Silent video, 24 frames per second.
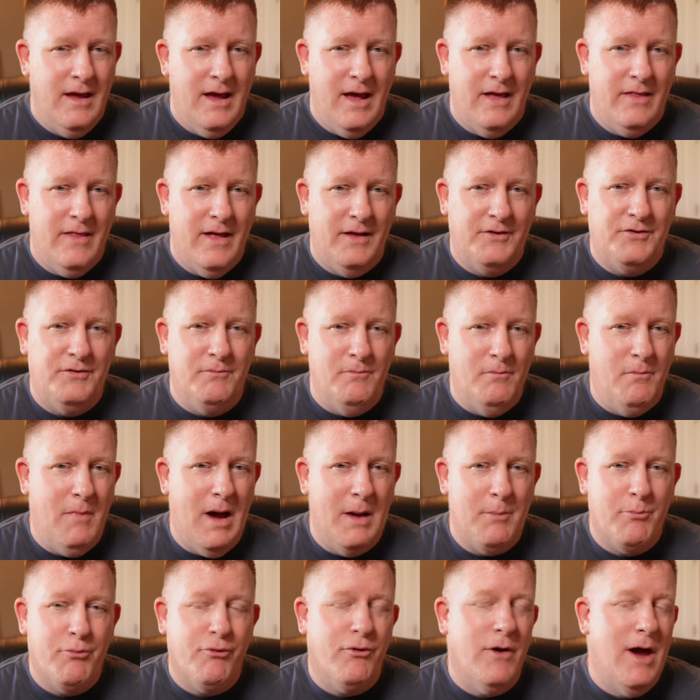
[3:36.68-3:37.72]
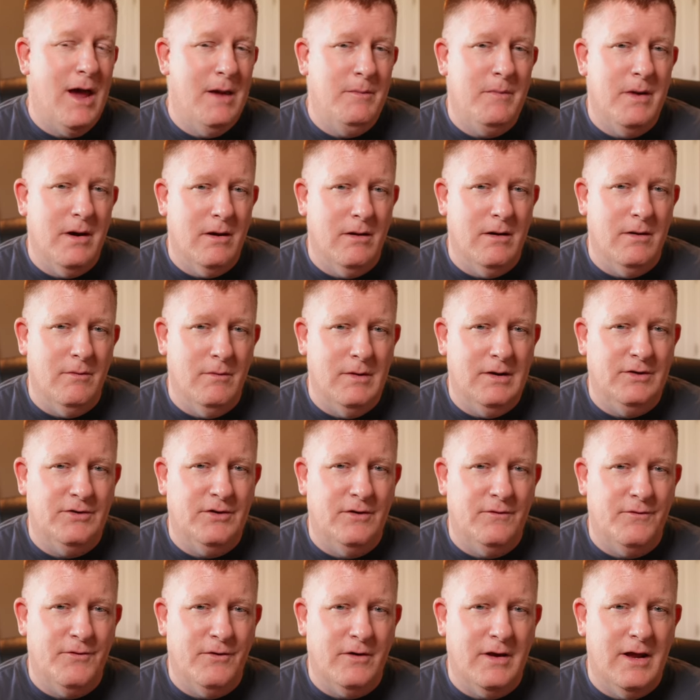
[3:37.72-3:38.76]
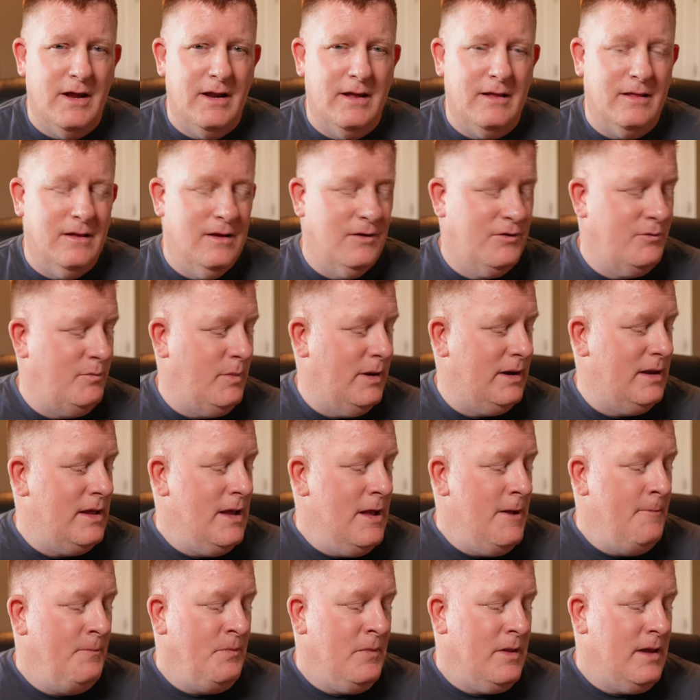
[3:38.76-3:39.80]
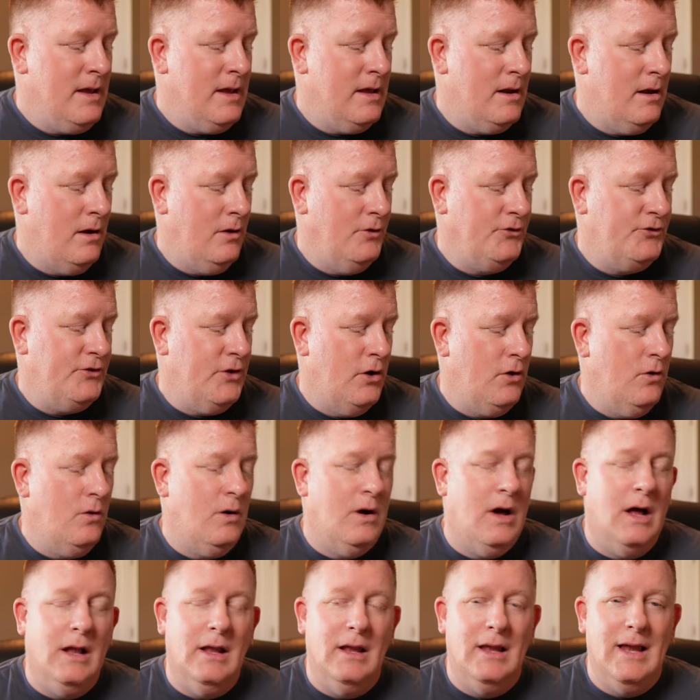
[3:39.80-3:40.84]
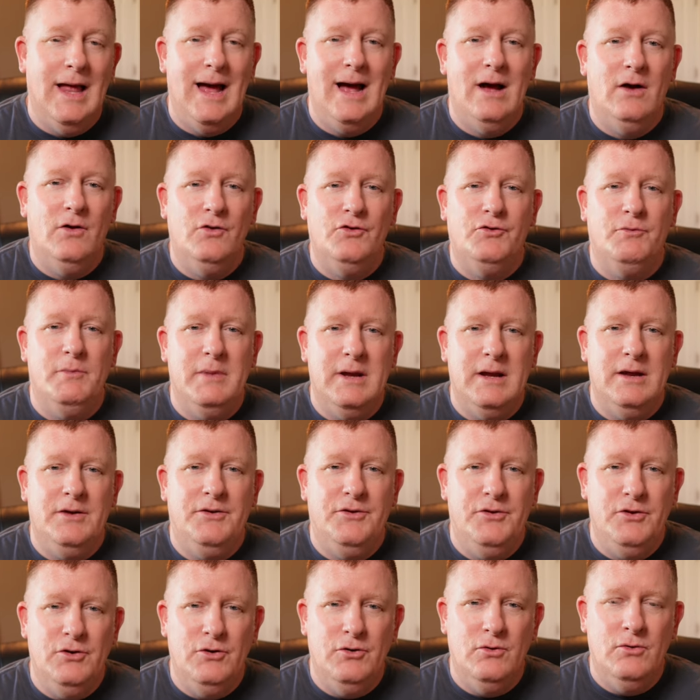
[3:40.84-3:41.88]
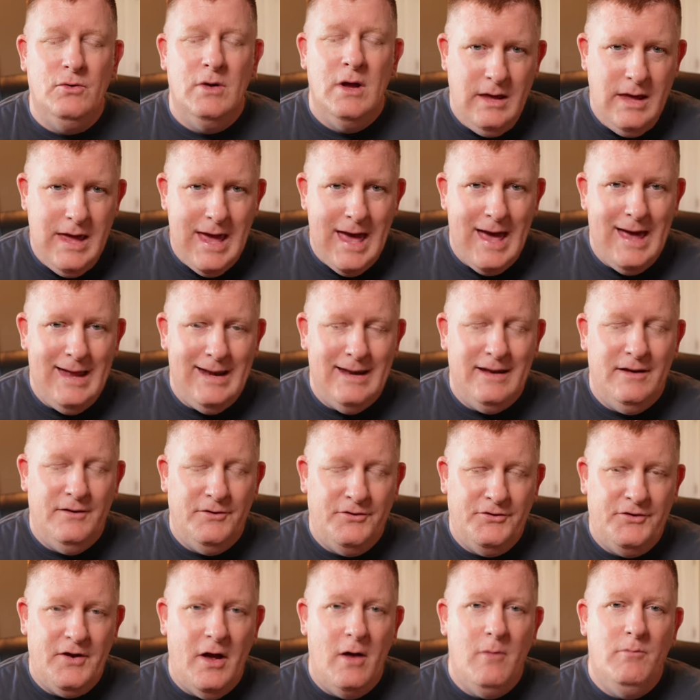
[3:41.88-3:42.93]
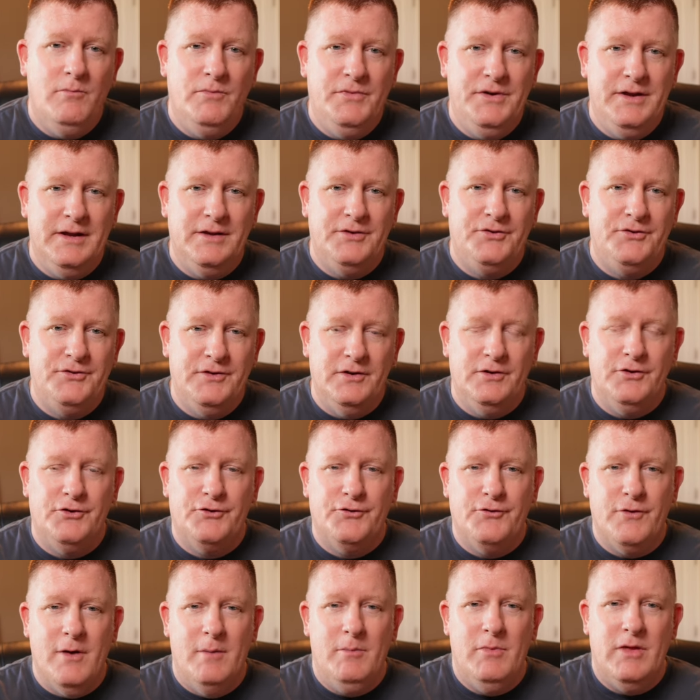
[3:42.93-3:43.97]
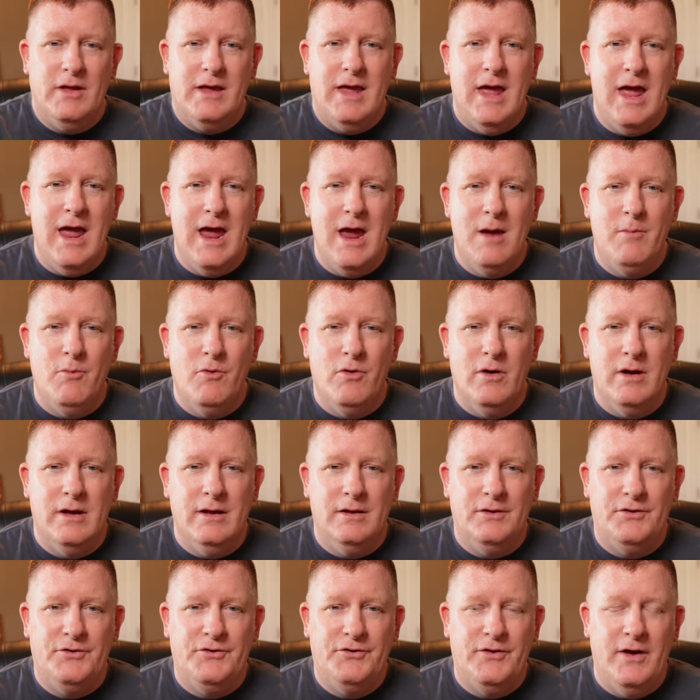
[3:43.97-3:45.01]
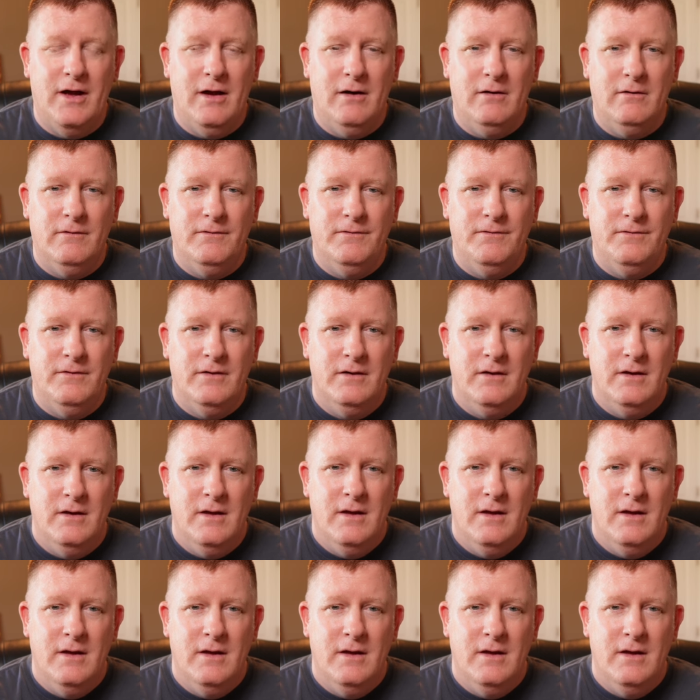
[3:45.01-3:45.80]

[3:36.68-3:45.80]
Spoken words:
and that's my primary reason for getting this. But it also allows me to get some distance from the camera itself,